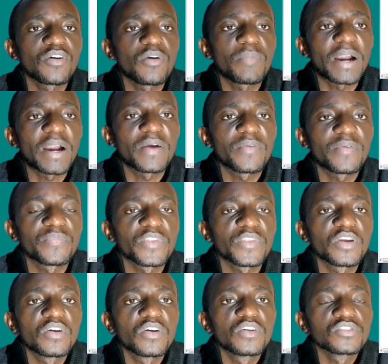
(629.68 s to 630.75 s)
copper.
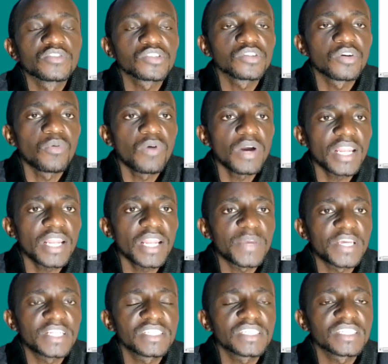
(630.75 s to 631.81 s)
So what
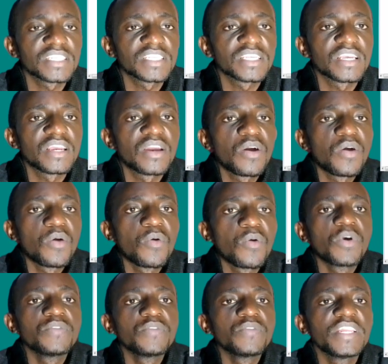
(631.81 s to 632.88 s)
happens
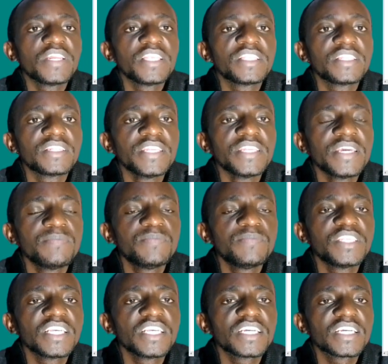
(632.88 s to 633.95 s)
when we dip
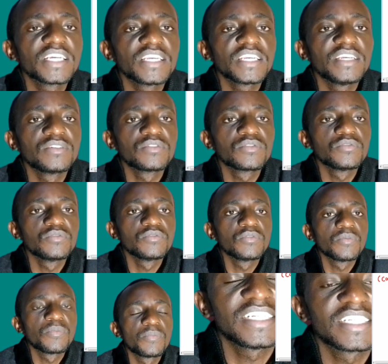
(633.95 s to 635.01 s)
zinc
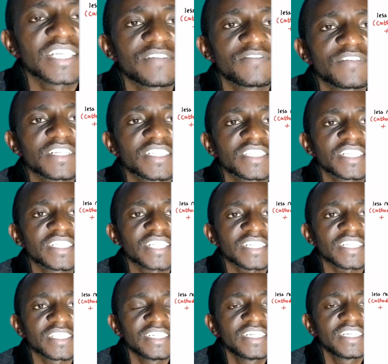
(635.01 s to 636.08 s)
into its sulfuric
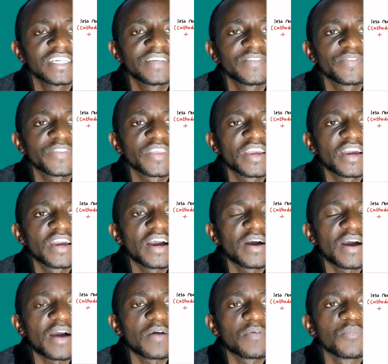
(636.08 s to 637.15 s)
acid,
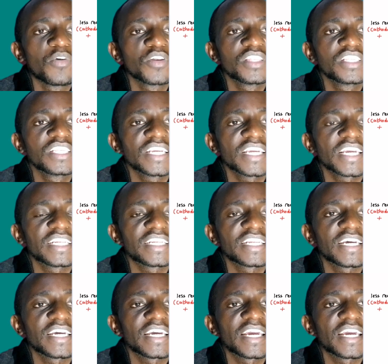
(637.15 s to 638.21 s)
both zinc
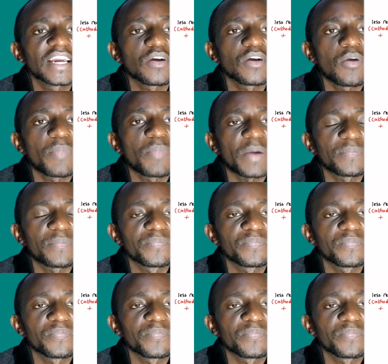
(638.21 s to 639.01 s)
and copper?